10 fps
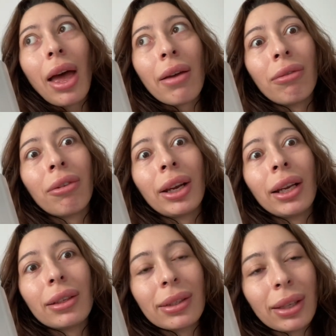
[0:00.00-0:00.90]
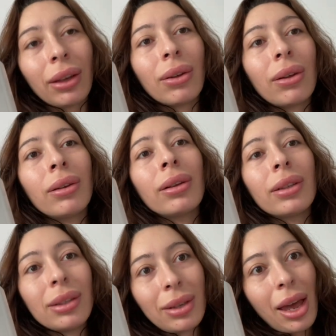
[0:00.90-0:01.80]
every single
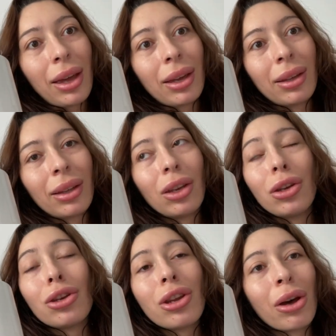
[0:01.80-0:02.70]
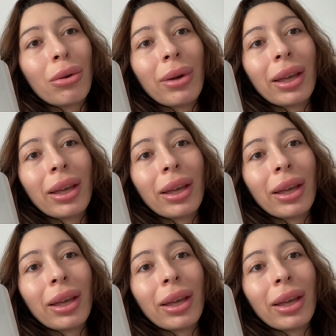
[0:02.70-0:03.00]
day, no